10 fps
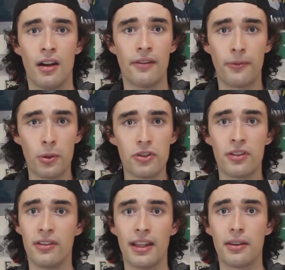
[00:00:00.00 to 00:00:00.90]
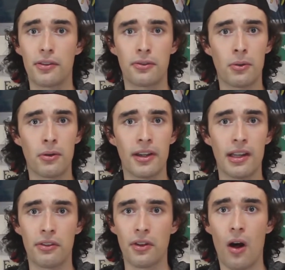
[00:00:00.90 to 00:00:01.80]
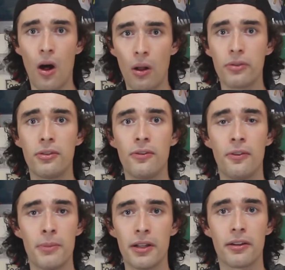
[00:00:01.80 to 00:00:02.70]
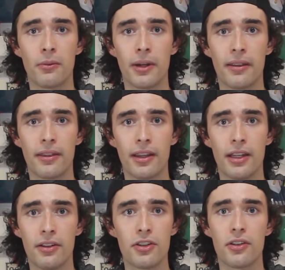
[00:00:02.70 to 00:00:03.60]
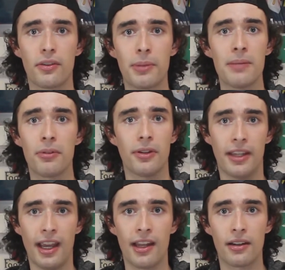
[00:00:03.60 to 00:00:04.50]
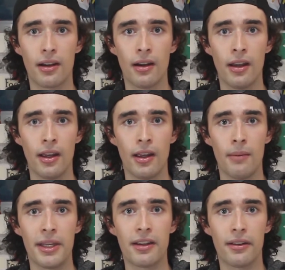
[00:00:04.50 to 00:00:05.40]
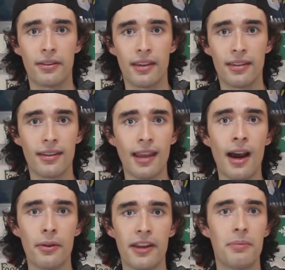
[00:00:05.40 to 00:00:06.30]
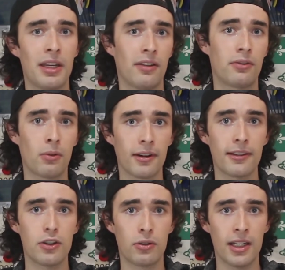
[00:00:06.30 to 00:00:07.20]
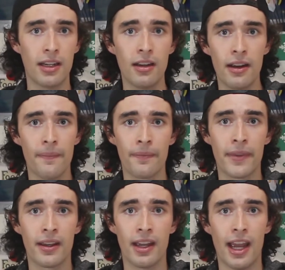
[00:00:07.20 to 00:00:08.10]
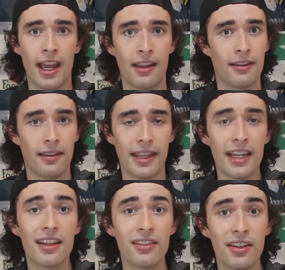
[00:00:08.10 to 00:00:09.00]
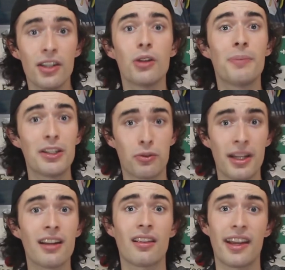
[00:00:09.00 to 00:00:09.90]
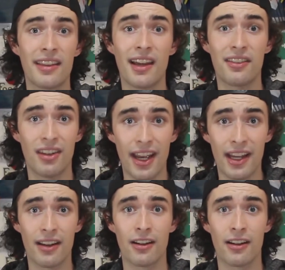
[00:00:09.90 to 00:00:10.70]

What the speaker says: Unfortunately, this story is all too familiar with Indigenous people in Canada because this is how they've been historically treated, and they continue to be treated like that today.